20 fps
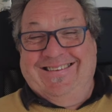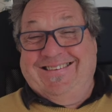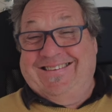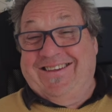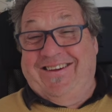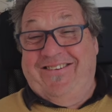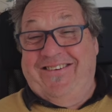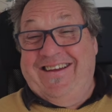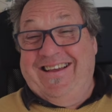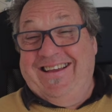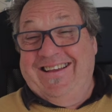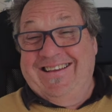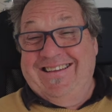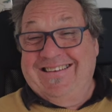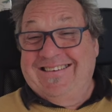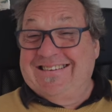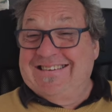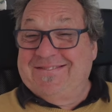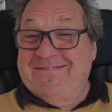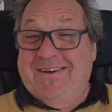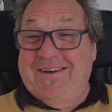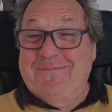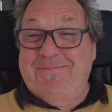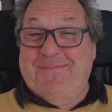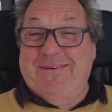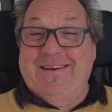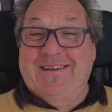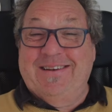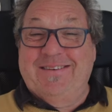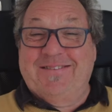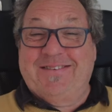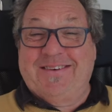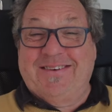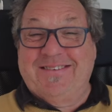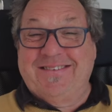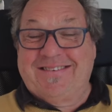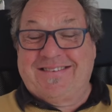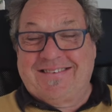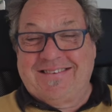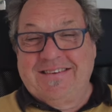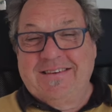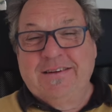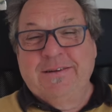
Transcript: Sorry, just my opinion, of course.